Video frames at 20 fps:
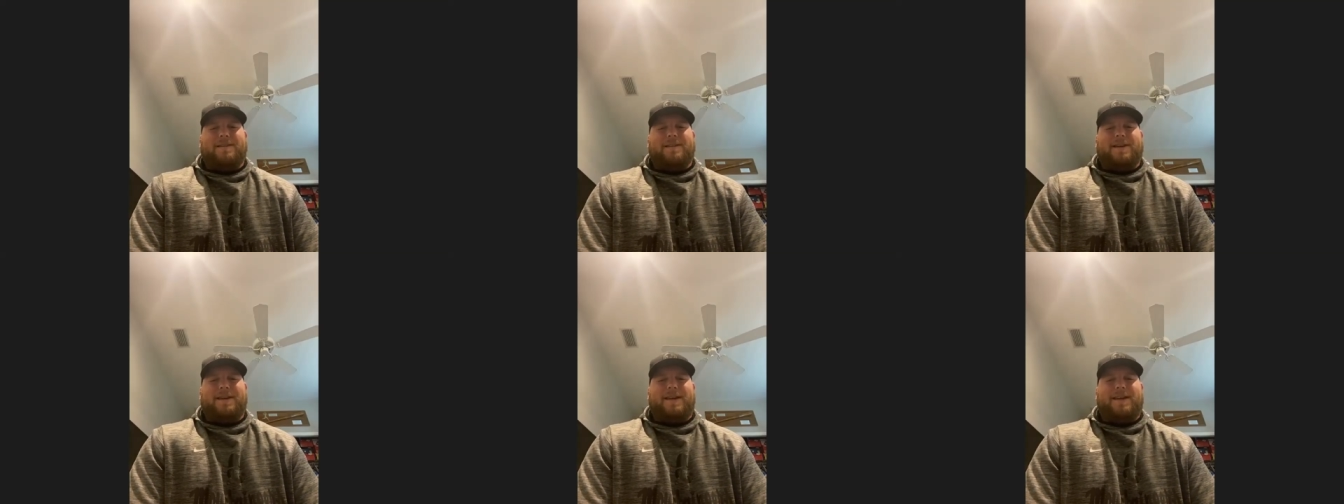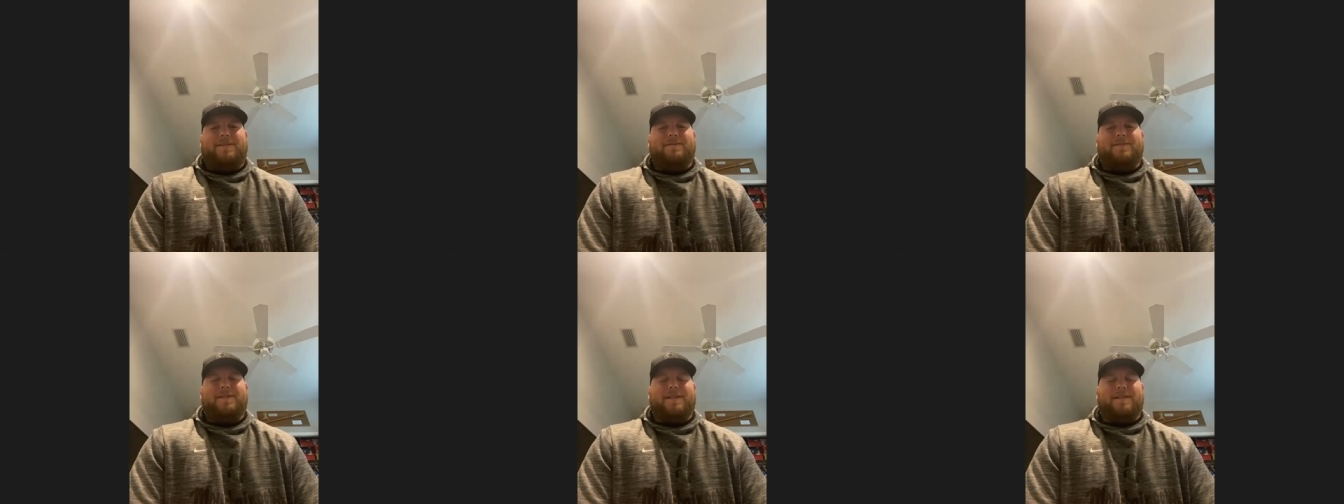Like
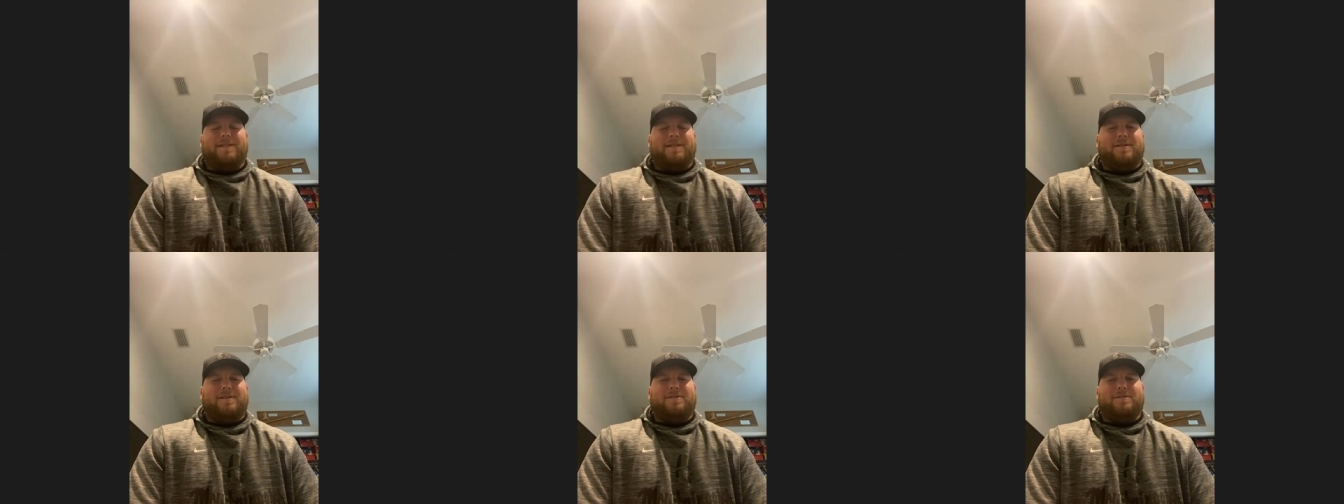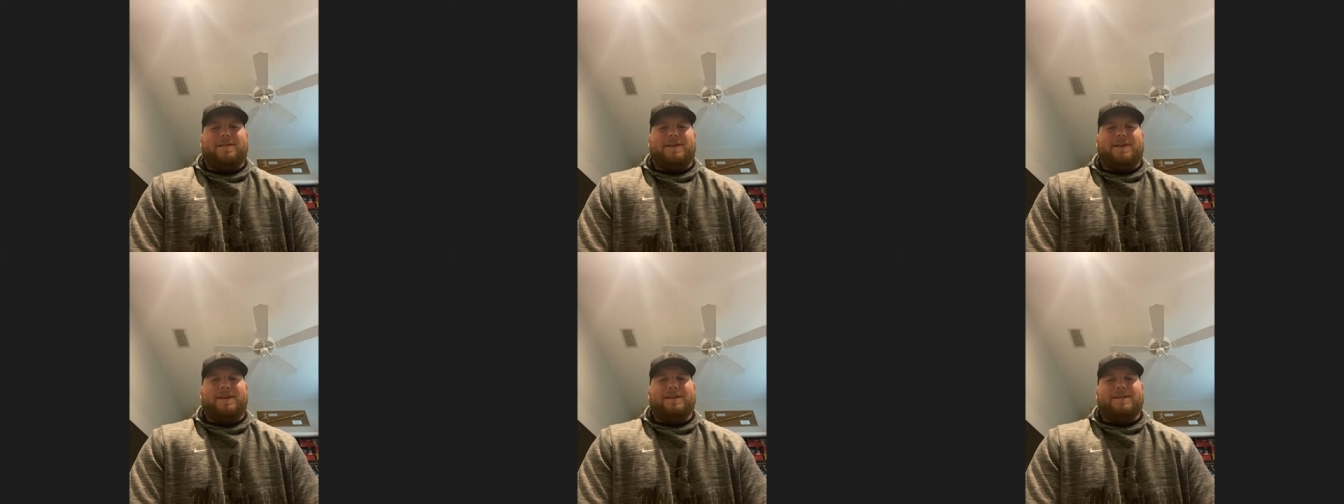even the little
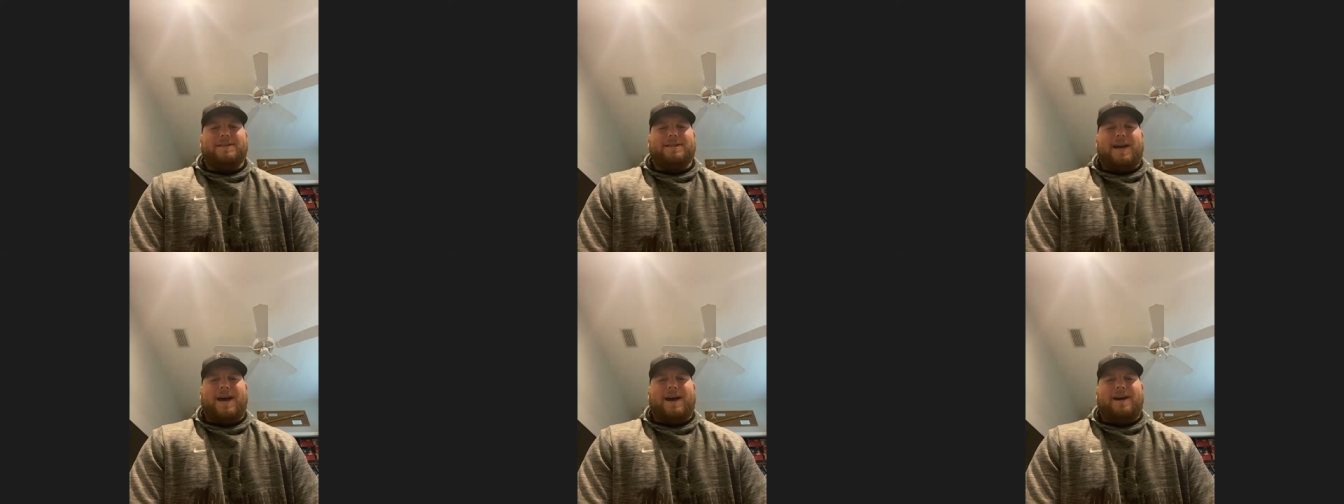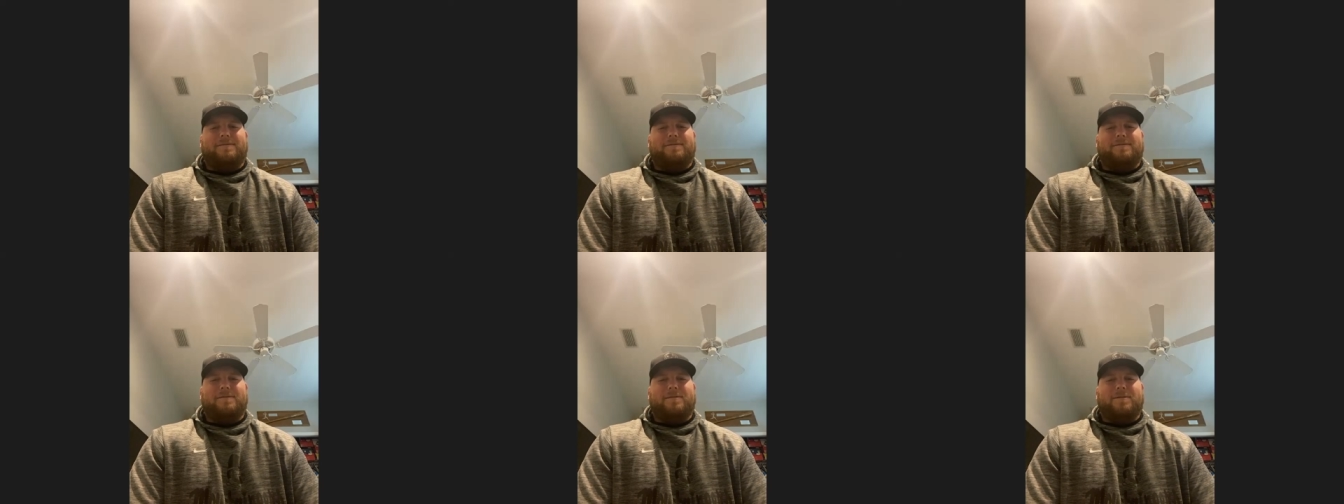things
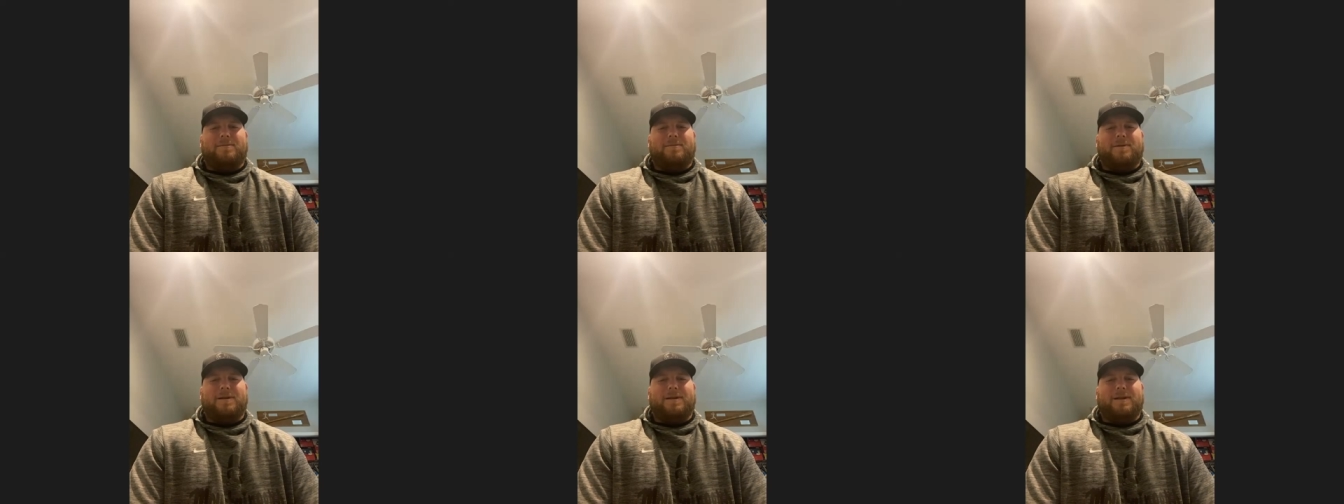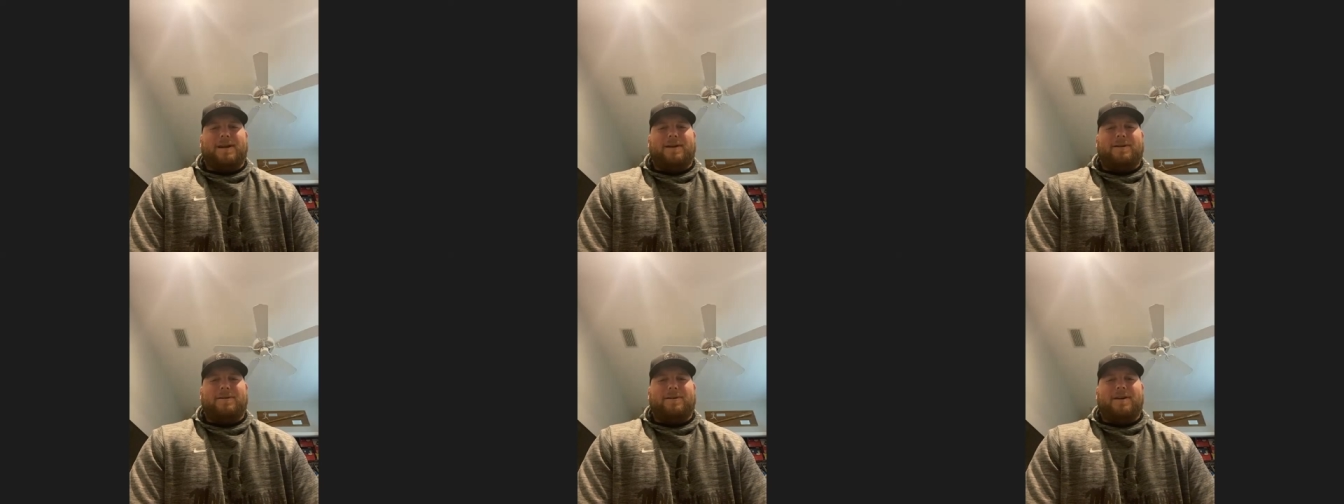after the
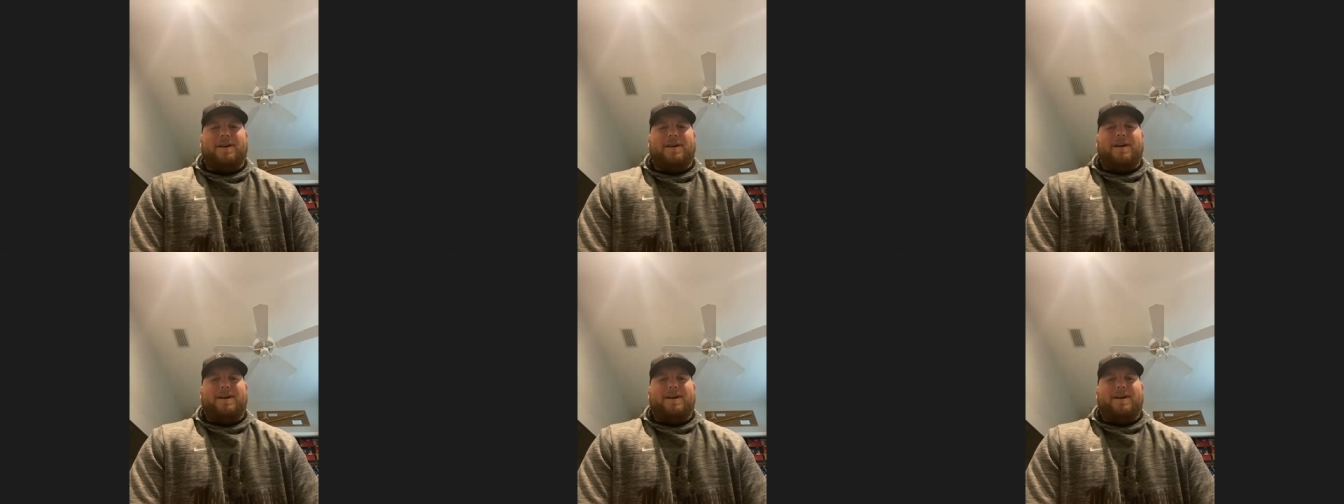workout,